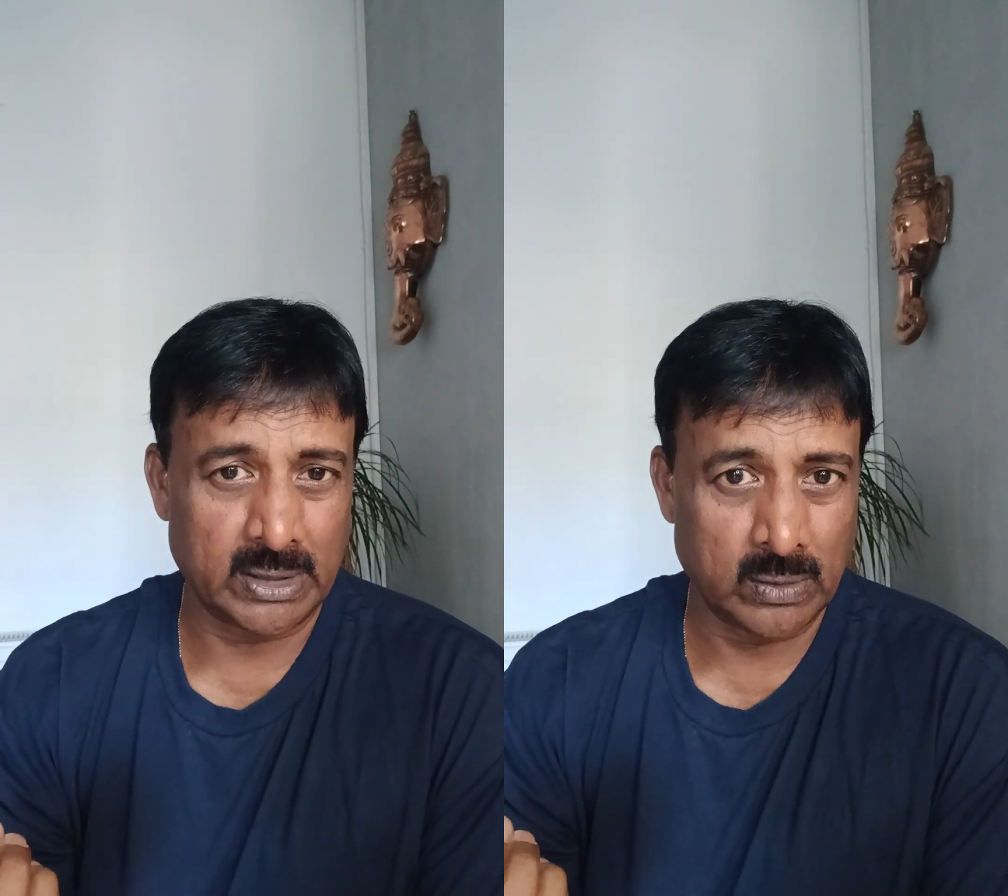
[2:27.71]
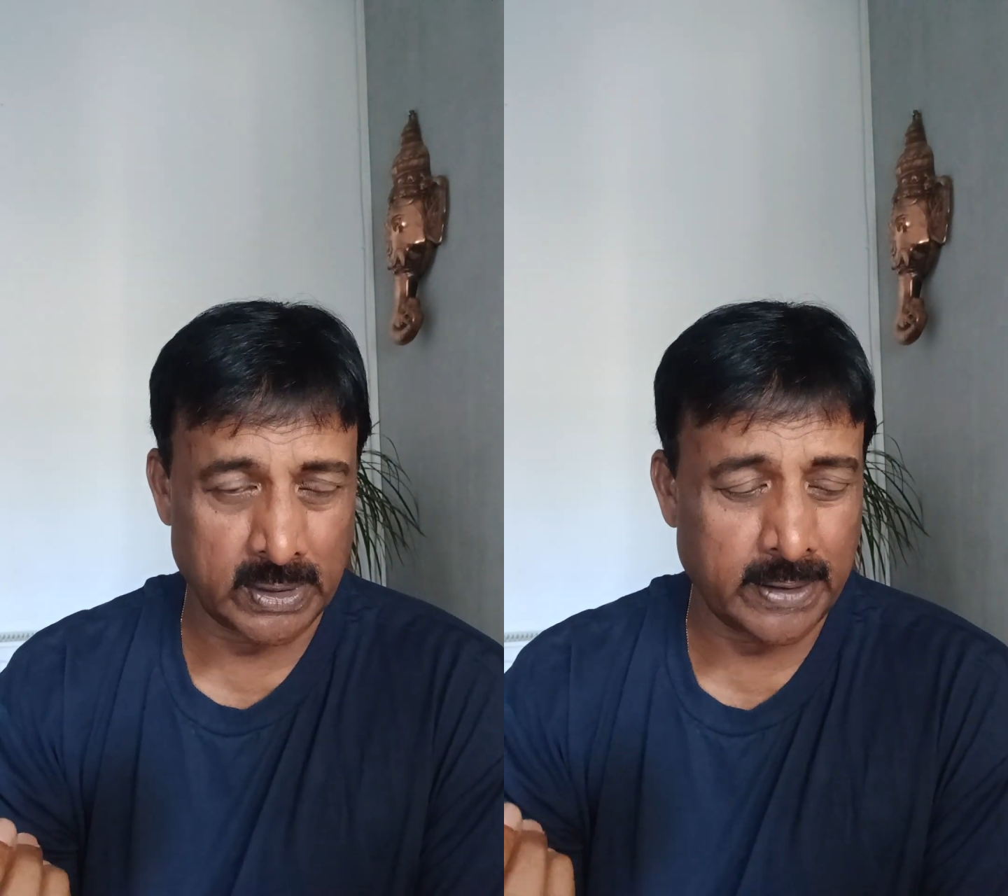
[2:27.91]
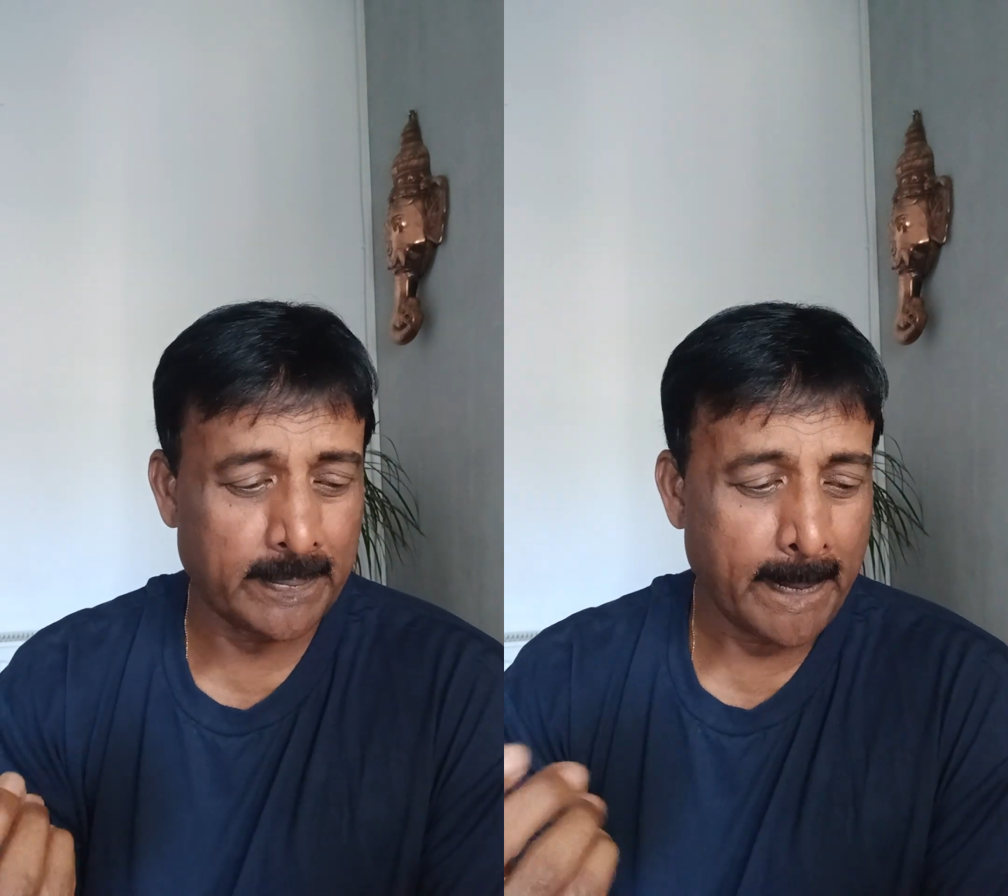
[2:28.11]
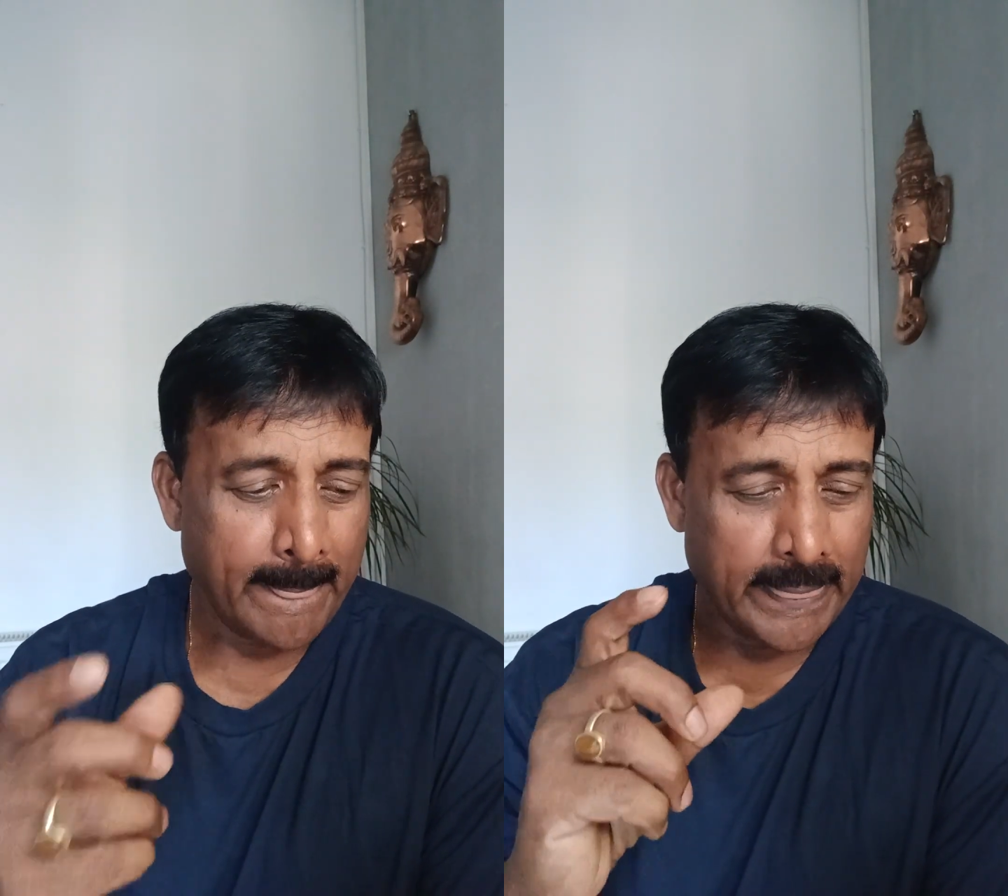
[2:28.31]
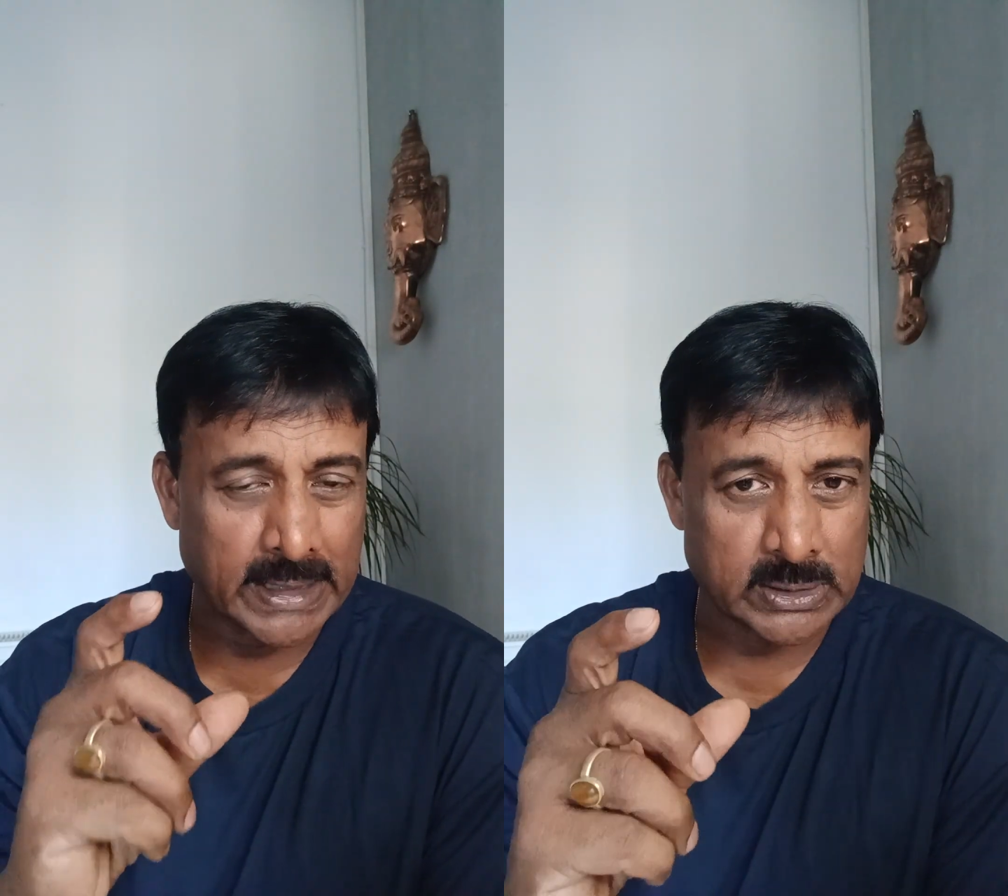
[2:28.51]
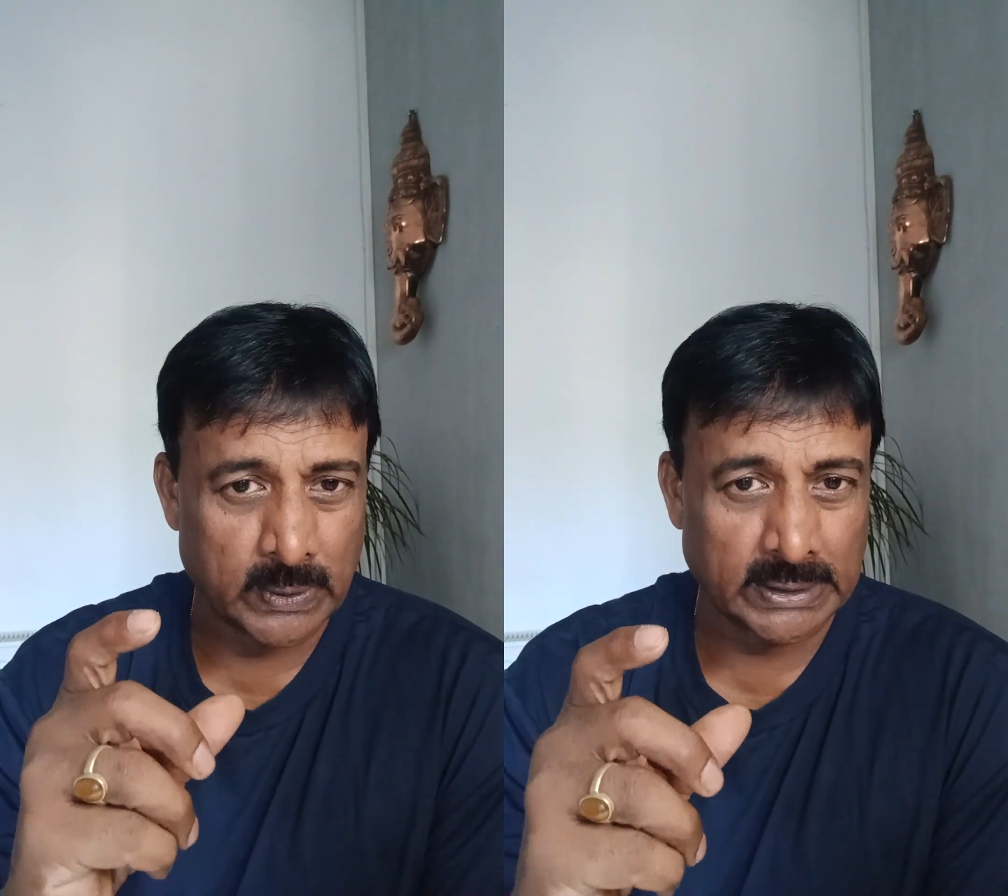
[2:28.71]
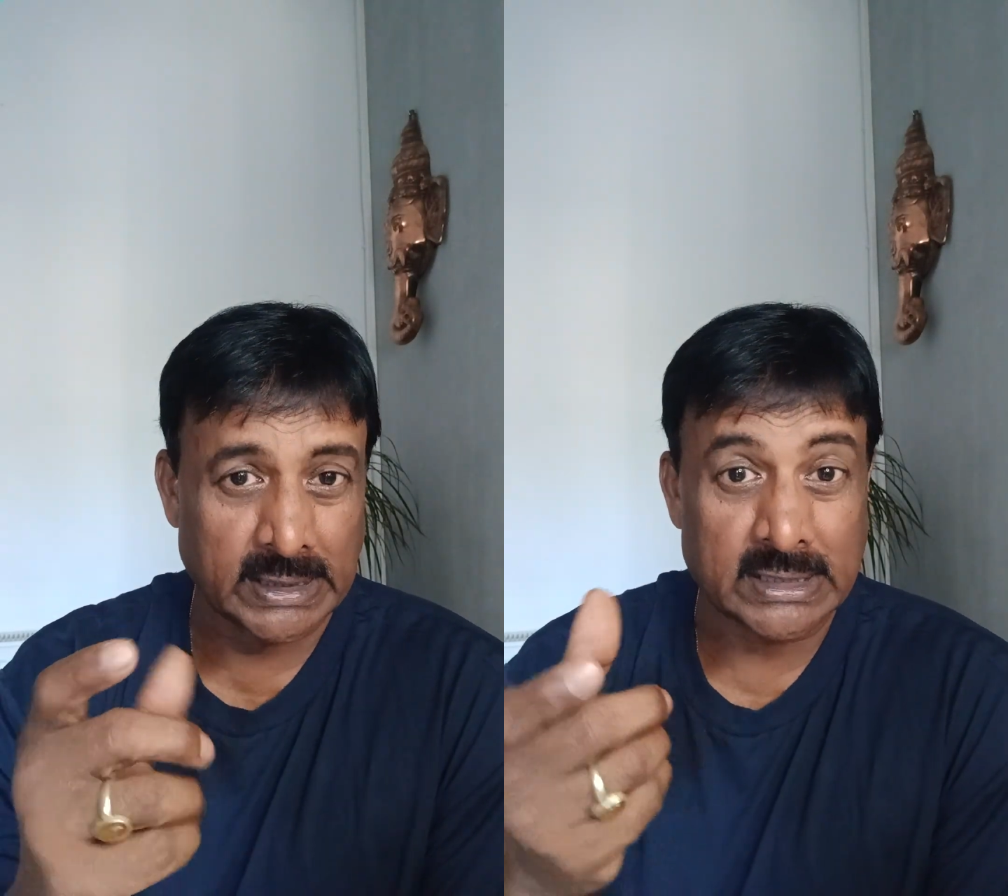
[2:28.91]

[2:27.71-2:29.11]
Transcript: Okay, that's one thing.